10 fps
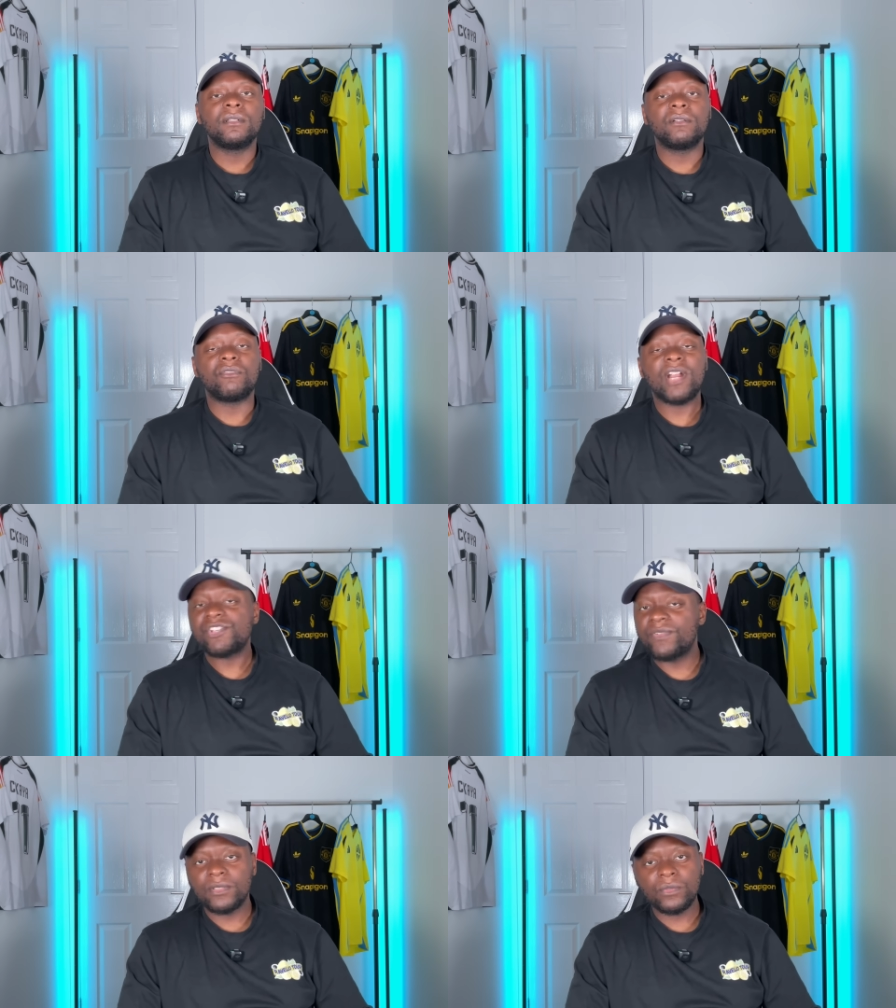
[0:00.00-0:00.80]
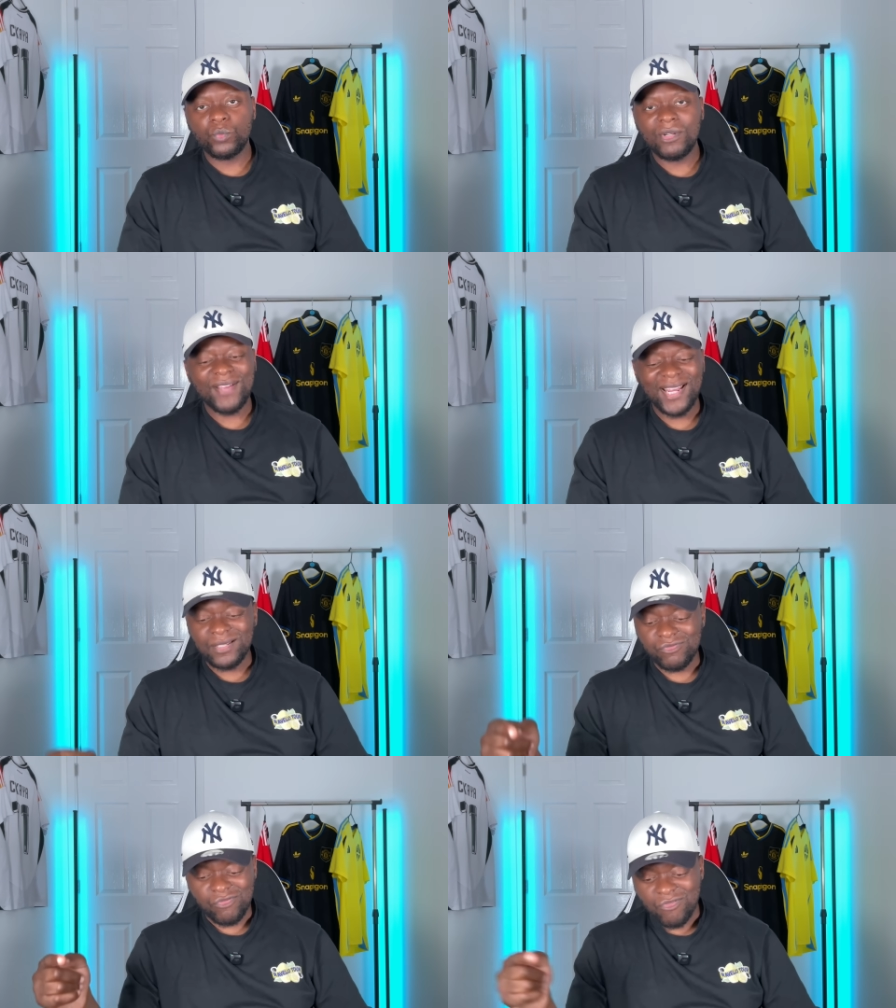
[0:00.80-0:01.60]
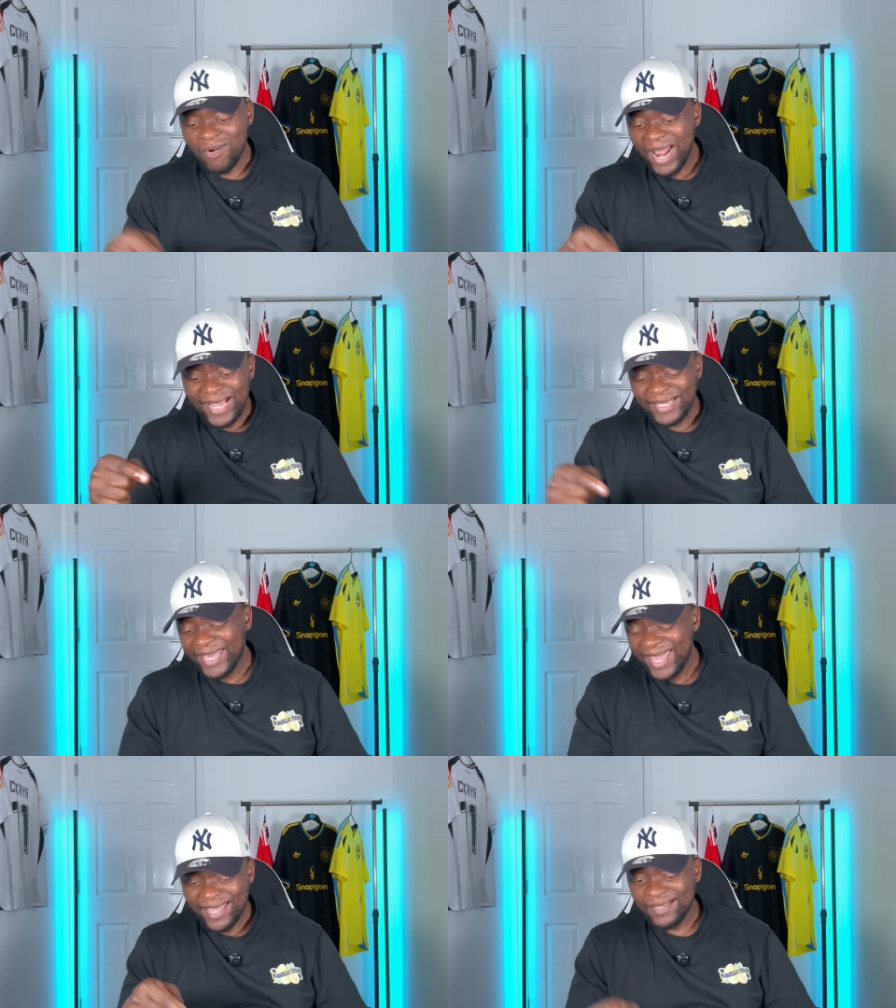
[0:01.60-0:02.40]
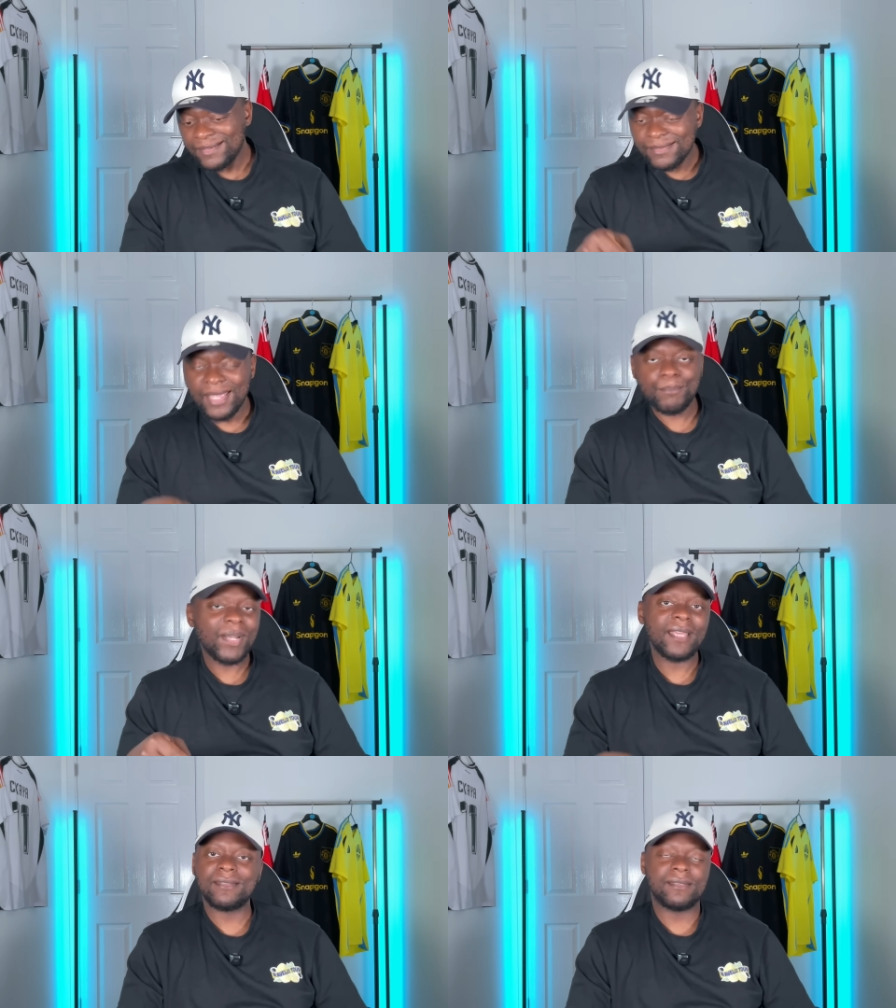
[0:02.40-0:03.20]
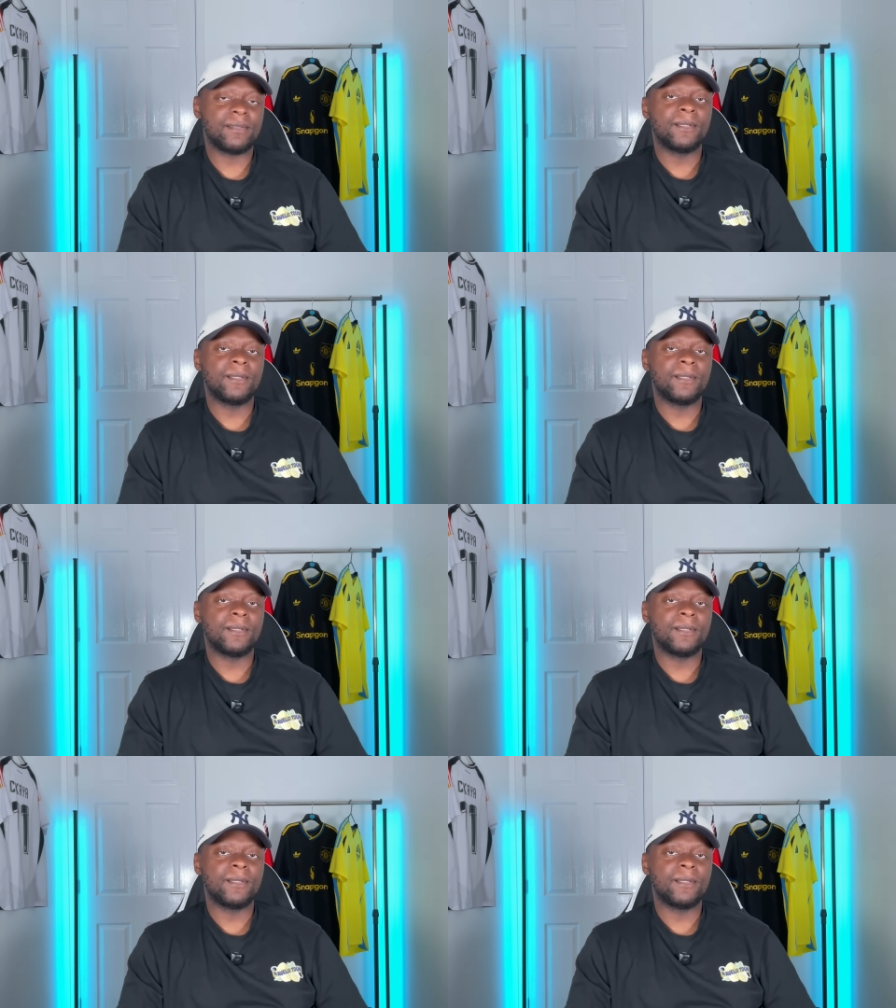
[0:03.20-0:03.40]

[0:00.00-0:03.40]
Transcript: Rashford would have had us right here in the same place.